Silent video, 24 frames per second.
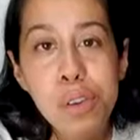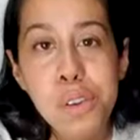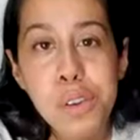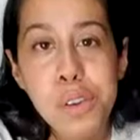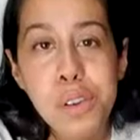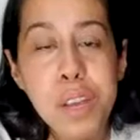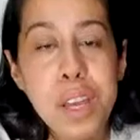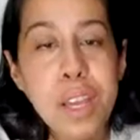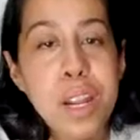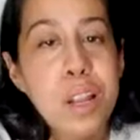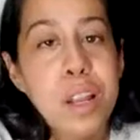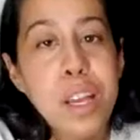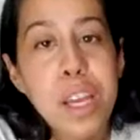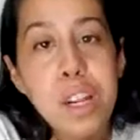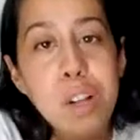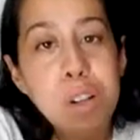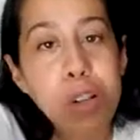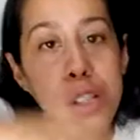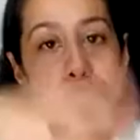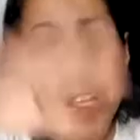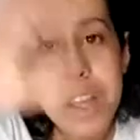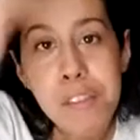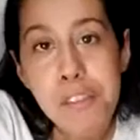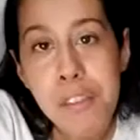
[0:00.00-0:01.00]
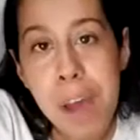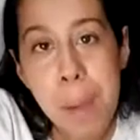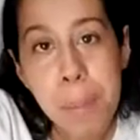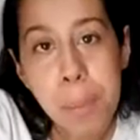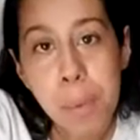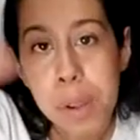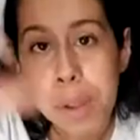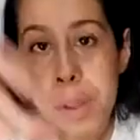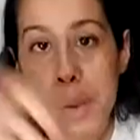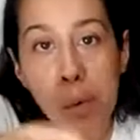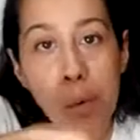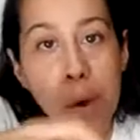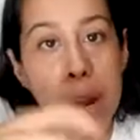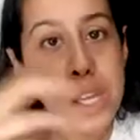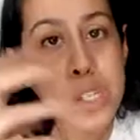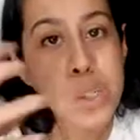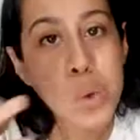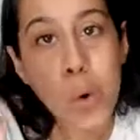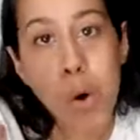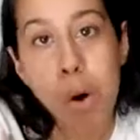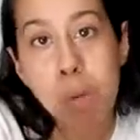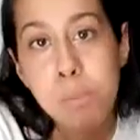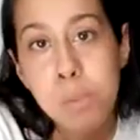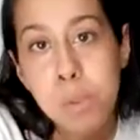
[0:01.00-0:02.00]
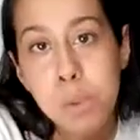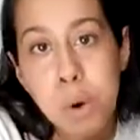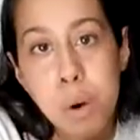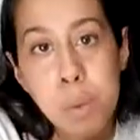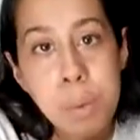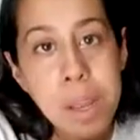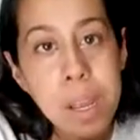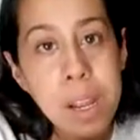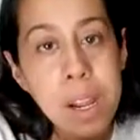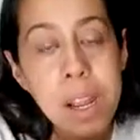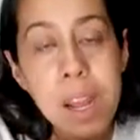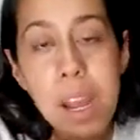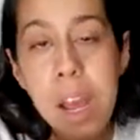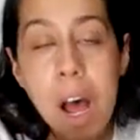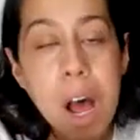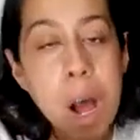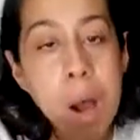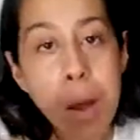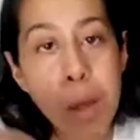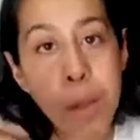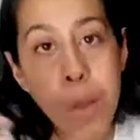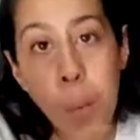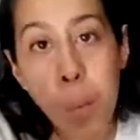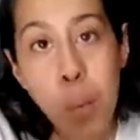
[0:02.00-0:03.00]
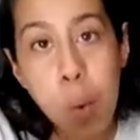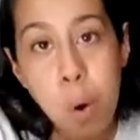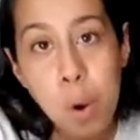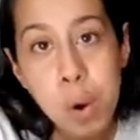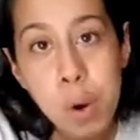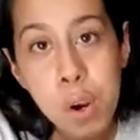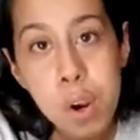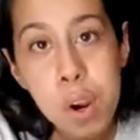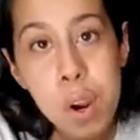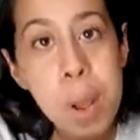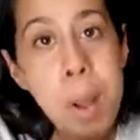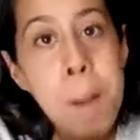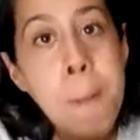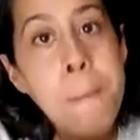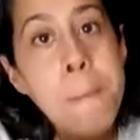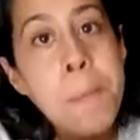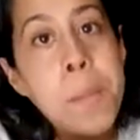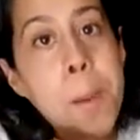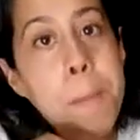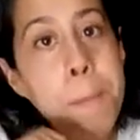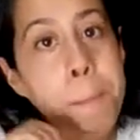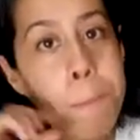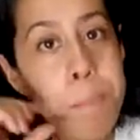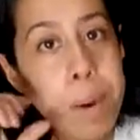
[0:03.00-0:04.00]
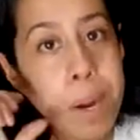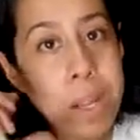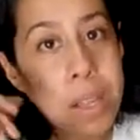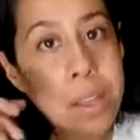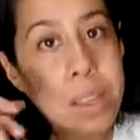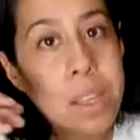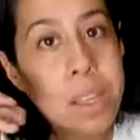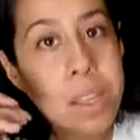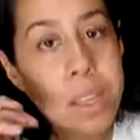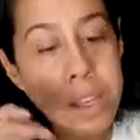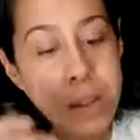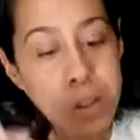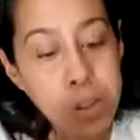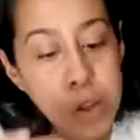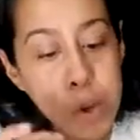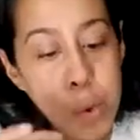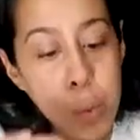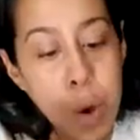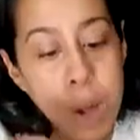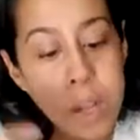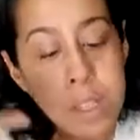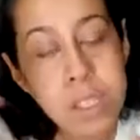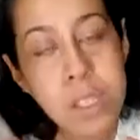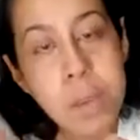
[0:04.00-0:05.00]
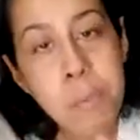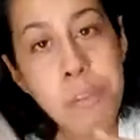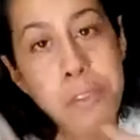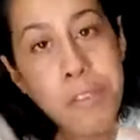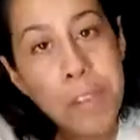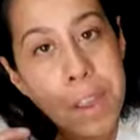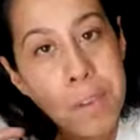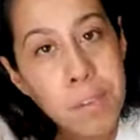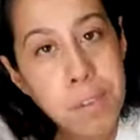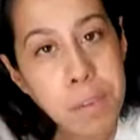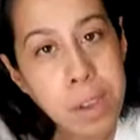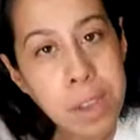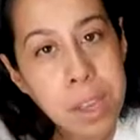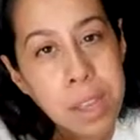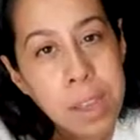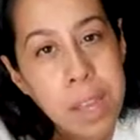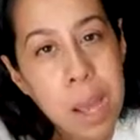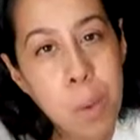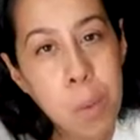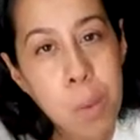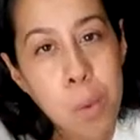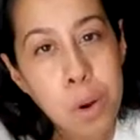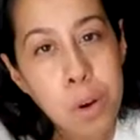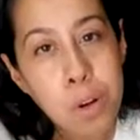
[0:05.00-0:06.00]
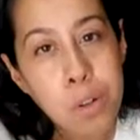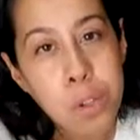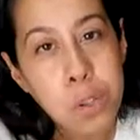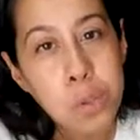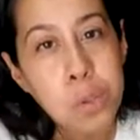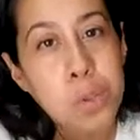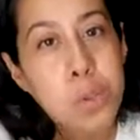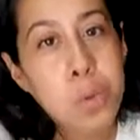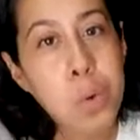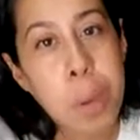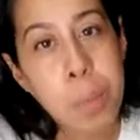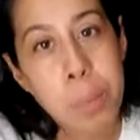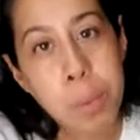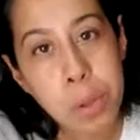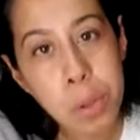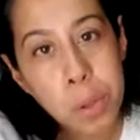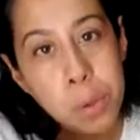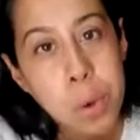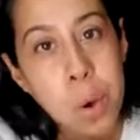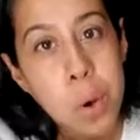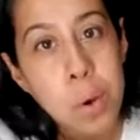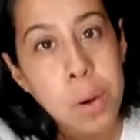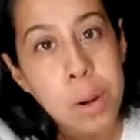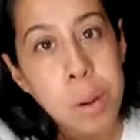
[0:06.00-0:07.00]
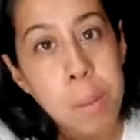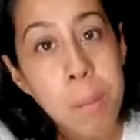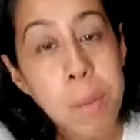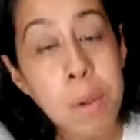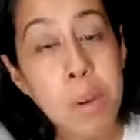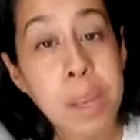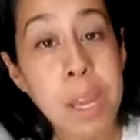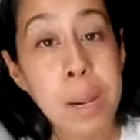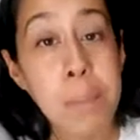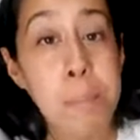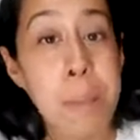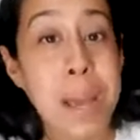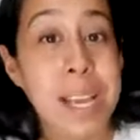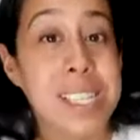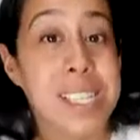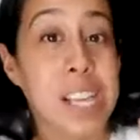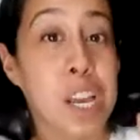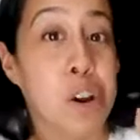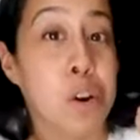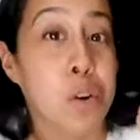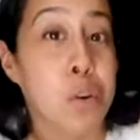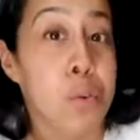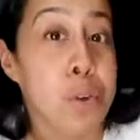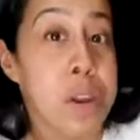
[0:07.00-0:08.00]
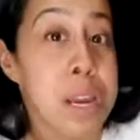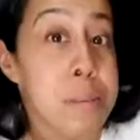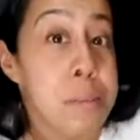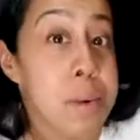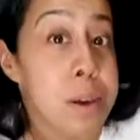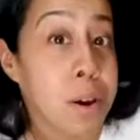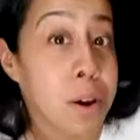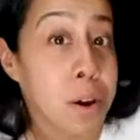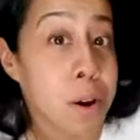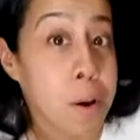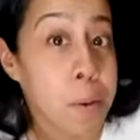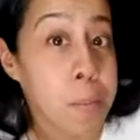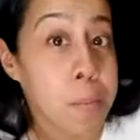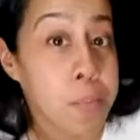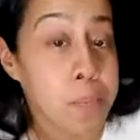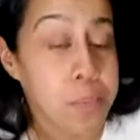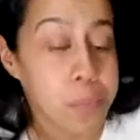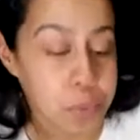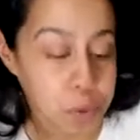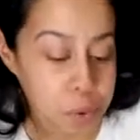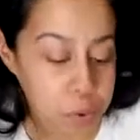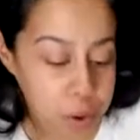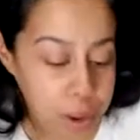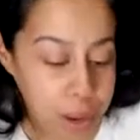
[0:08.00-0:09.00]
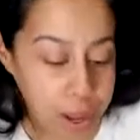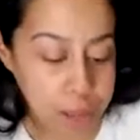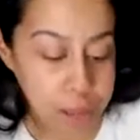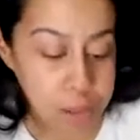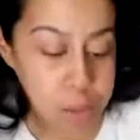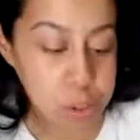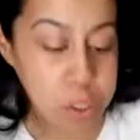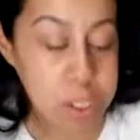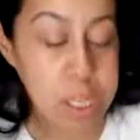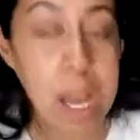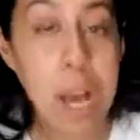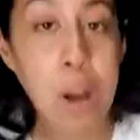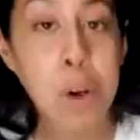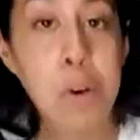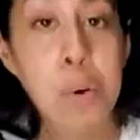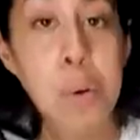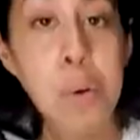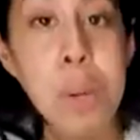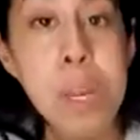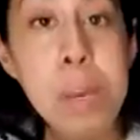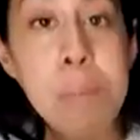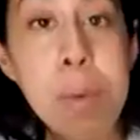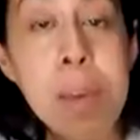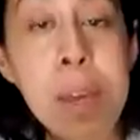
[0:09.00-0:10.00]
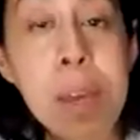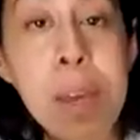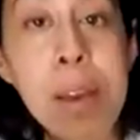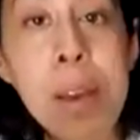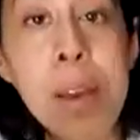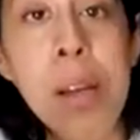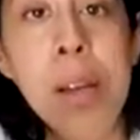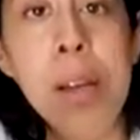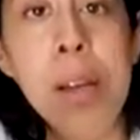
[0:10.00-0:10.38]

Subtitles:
it'll evaporate the rice or absorb it, the water. But you want some flavoring in that water too. So I put the coconut milk and it makes it creamier. Okay, you see how creamy?